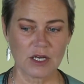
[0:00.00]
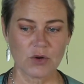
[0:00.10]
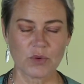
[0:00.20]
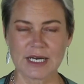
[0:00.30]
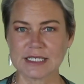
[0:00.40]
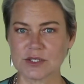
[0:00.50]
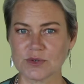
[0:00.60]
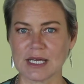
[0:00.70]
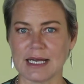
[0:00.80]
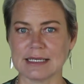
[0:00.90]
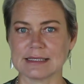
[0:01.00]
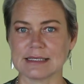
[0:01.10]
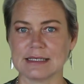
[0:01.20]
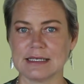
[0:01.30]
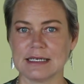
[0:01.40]
When I do that,
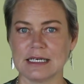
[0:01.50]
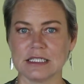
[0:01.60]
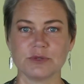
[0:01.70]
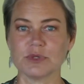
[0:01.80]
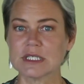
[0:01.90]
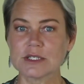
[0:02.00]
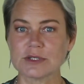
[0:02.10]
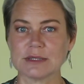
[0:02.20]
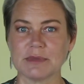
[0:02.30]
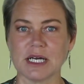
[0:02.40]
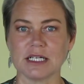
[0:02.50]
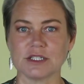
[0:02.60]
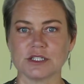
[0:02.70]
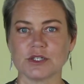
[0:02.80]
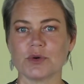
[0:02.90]
you really don't need much.
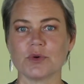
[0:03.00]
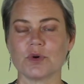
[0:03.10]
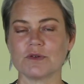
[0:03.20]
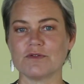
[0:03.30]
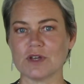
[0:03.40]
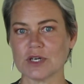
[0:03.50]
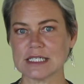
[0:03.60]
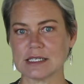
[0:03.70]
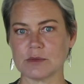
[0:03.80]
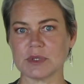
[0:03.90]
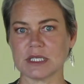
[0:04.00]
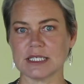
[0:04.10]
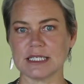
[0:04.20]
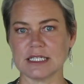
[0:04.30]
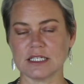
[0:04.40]
So very
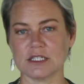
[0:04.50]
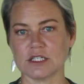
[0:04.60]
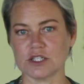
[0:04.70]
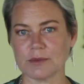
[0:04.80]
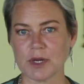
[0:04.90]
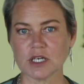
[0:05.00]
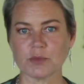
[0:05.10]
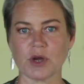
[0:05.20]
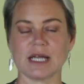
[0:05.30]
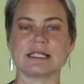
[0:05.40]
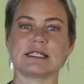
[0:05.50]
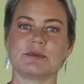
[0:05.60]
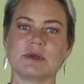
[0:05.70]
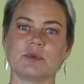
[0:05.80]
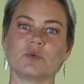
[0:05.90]
typically in a shamanic practice,
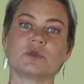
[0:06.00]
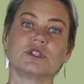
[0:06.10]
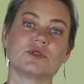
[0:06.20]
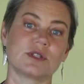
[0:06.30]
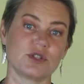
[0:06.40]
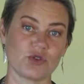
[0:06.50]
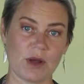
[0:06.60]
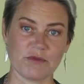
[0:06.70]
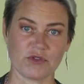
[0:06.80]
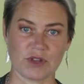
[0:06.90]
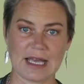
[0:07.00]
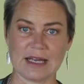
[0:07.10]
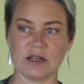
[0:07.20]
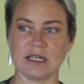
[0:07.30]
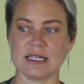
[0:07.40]
people would use the drum for
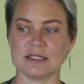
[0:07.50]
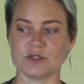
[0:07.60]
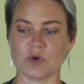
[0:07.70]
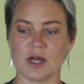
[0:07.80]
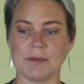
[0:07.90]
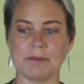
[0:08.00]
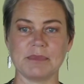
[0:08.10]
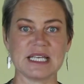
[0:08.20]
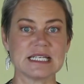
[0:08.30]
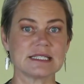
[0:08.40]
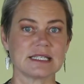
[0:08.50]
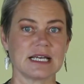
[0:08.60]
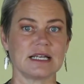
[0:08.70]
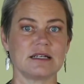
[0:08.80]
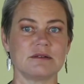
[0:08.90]
that, and a drum beat
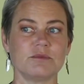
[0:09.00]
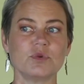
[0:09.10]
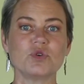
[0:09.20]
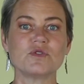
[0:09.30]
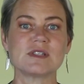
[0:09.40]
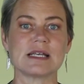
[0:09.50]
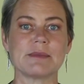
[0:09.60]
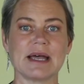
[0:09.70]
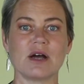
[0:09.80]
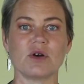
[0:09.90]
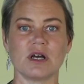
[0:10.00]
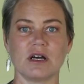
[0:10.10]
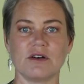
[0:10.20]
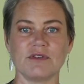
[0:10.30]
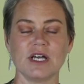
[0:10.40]
that moves them out
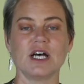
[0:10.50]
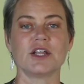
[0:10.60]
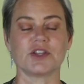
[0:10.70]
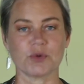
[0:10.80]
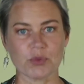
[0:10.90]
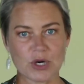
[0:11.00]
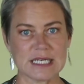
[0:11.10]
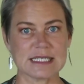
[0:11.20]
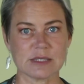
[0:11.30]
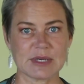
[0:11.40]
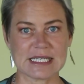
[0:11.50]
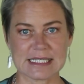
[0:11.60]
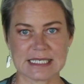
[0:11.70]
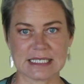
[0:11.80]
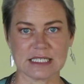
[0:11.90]
of their brain
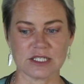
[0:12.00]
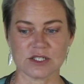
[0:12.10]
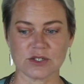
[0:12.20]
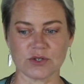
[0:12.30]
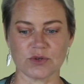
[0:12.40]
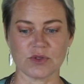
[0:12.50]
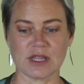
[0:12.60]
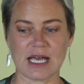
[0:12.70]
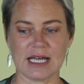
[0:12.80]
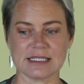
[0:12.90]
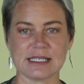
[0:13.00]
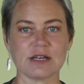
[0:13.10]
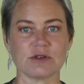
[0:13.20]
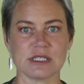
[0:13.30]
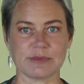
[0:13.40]
space and into that
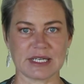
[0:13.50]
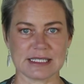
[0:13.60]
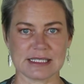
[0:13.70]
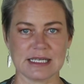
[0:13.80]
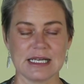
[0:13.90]
sacred space.